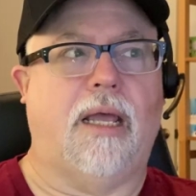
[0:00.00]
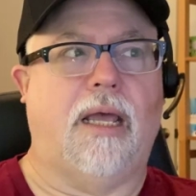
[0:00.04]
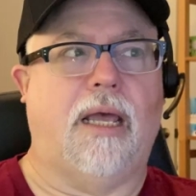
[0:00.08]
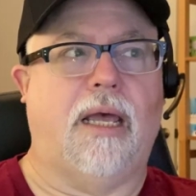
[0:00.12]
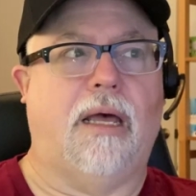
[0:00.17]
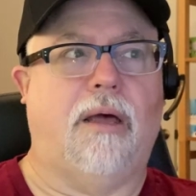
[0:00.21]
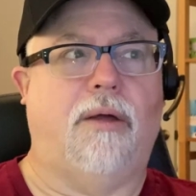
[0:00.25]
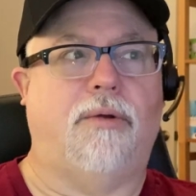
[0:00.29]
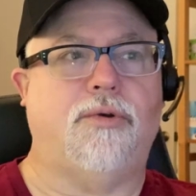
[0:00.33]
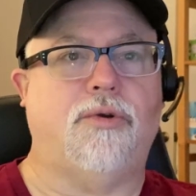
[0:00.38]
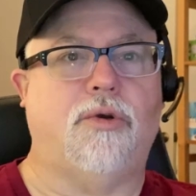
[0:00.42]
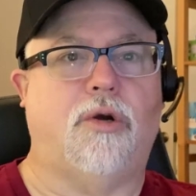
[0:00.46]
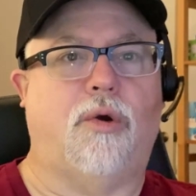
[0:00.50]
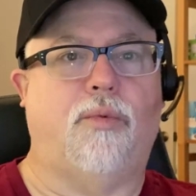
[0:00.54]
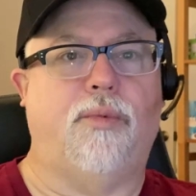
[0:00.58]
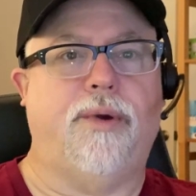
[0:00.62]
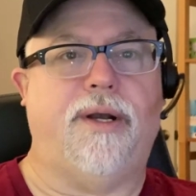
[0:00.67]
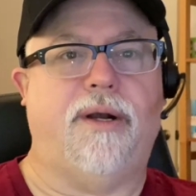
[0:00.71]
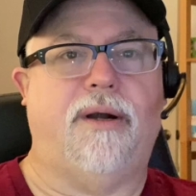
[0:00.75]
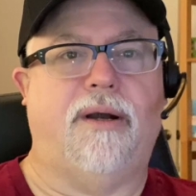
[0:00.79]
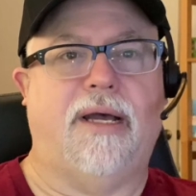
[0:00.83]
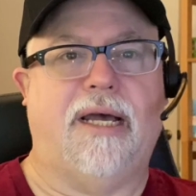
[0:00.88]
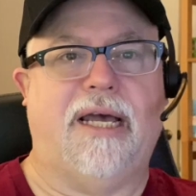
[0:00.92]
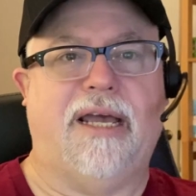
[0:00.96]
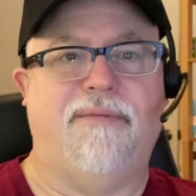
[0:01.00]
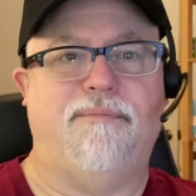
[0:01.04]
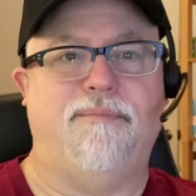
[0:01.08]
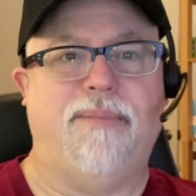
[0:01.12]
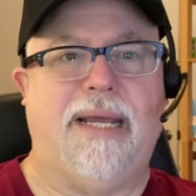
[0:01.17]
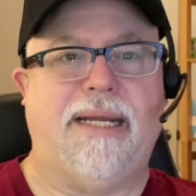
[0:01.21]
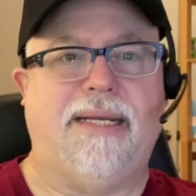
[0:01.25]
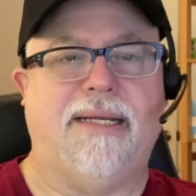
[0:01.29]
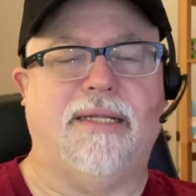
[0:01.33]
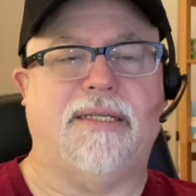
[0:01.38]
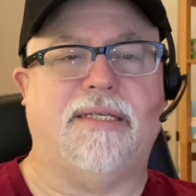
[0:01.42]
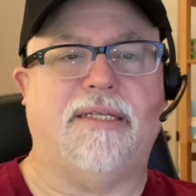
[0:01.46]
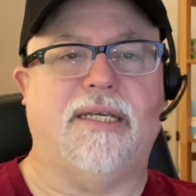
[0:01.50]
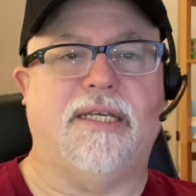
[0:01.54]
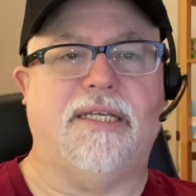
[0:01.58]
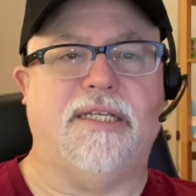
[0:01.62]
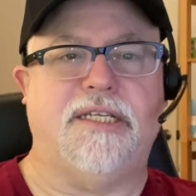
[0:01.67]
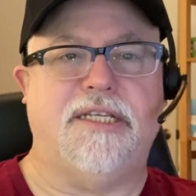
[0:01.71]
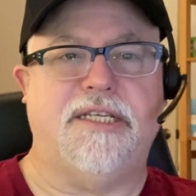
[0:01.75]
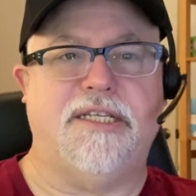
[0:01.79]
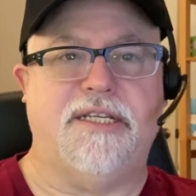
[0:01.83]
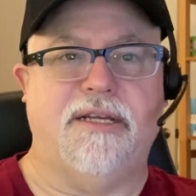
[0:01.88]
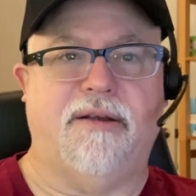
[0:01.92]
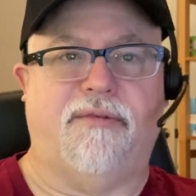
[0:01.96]
Outdoor winter hive maintenance is
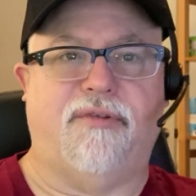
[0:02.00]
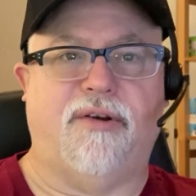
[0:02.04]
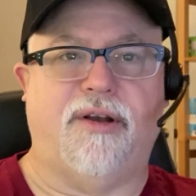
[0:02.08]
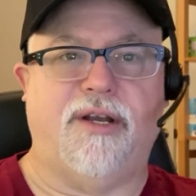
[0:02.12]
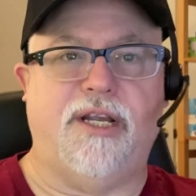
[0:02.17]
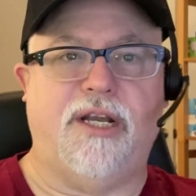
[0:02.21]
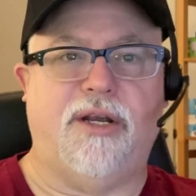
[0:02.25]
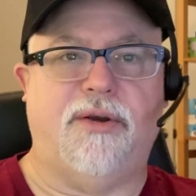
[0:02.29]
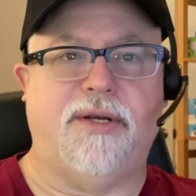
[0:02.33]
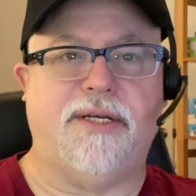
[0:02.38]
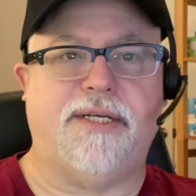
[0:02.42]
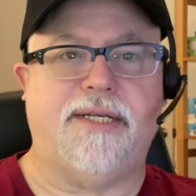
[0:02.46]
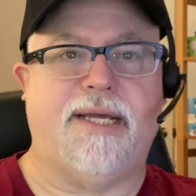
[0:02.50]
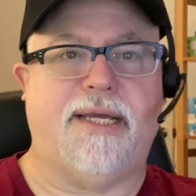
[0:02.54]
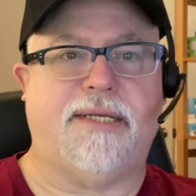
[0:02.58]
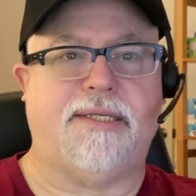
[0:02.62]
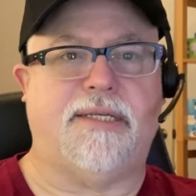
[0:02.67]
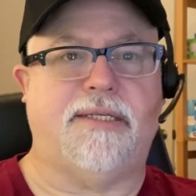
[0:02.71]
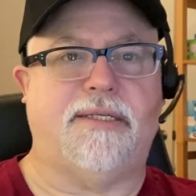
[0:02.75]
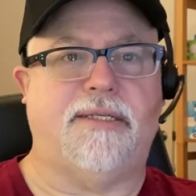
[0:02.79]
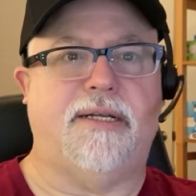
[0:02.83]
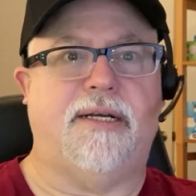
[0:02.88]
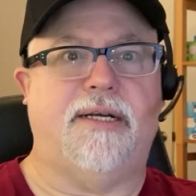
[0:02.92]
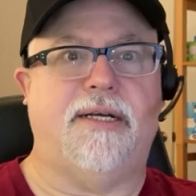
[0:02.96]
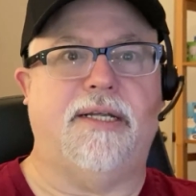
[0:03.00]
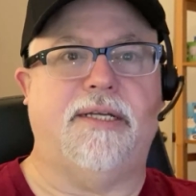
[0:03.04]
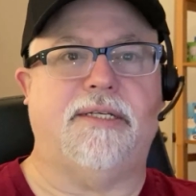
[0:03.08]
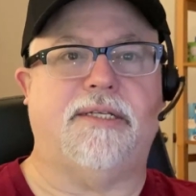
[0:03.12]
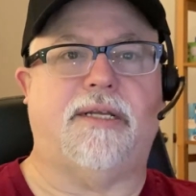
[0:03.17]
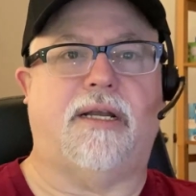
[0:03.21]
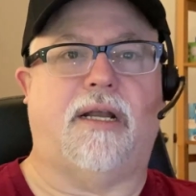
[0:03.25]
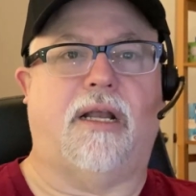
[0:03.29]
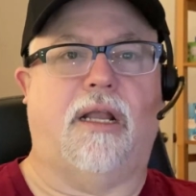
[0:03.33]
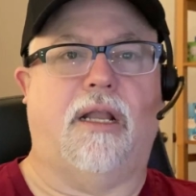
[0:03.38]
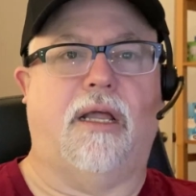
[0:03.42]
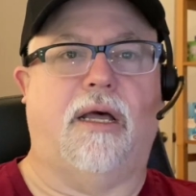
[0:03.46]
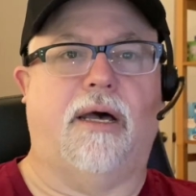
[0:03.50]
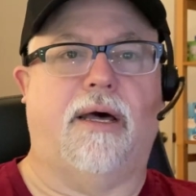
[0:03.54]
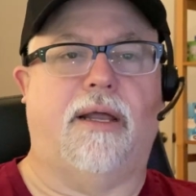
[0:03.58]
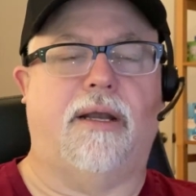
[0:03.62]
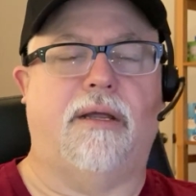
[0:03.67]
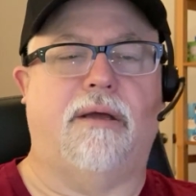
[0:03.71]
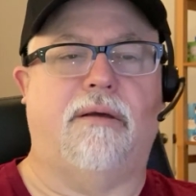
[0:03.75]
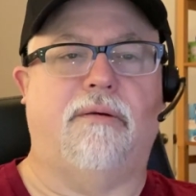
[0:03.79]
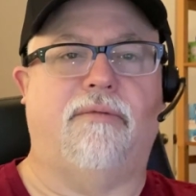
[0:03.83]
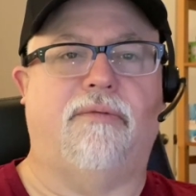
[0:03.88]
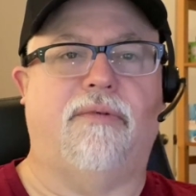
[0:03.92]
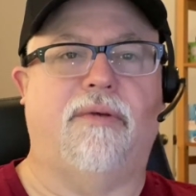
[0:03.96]
different here in Texas than it is in a lot
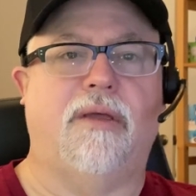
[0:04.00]
of